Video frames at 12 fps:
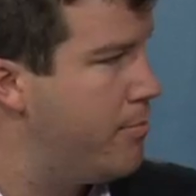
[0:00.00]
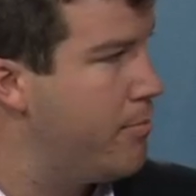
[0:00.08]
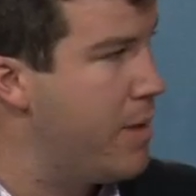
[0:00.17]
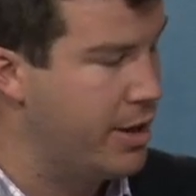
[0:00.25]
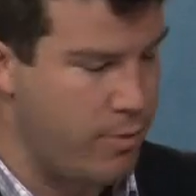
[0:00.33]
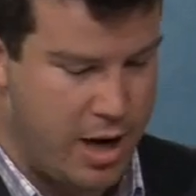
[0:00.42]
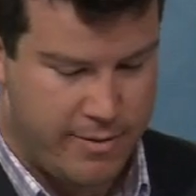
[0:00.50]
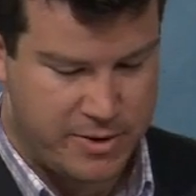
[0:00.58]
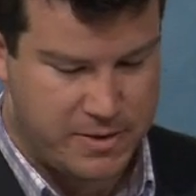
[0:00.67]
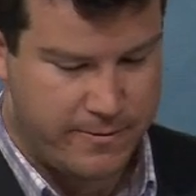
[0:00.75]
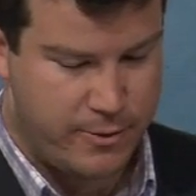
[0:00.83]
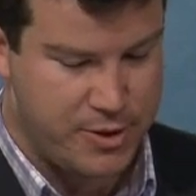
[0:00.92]
Matty
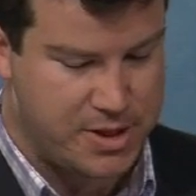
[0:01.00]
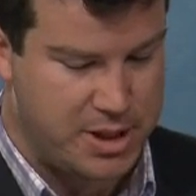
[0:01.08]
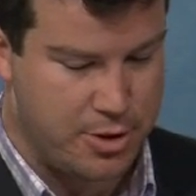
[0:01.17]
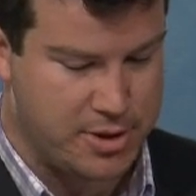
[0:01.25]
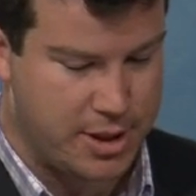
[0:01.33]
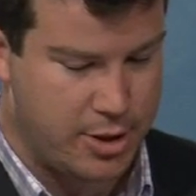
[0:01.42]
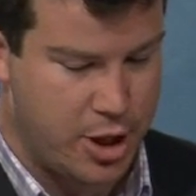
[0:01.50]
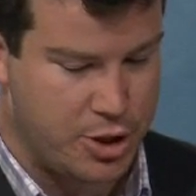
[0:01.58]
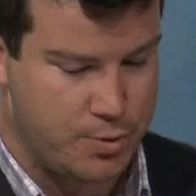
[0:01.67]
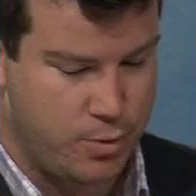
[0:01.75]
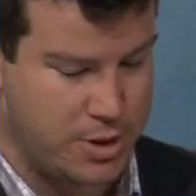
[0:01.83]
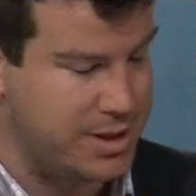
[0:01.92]
Rava's first year as a
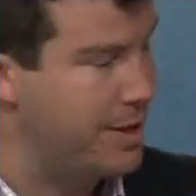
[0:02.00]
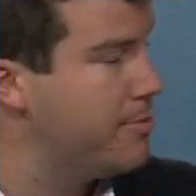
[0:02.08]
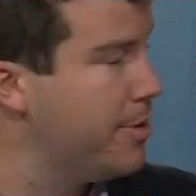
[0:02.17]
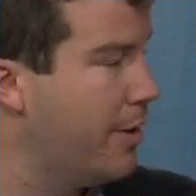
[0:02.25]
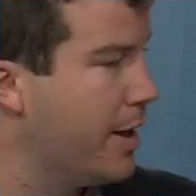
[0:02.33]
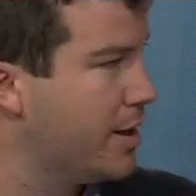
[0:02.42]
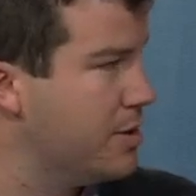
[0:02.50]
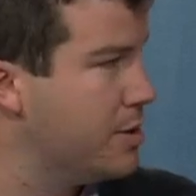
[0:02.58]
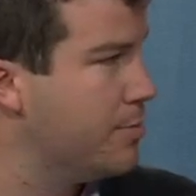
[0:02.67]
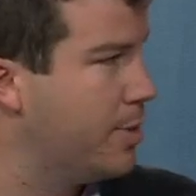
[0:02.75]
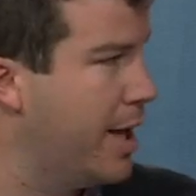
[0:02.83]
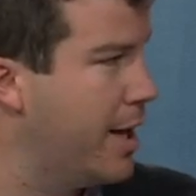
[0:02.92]
coach, what's he been like
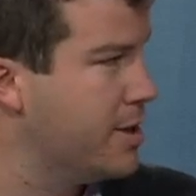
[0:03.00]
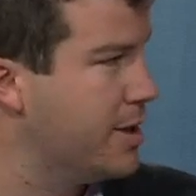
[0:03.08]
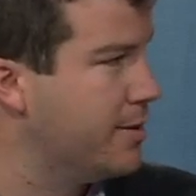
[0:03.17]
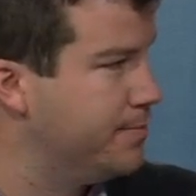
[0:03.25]
to play under?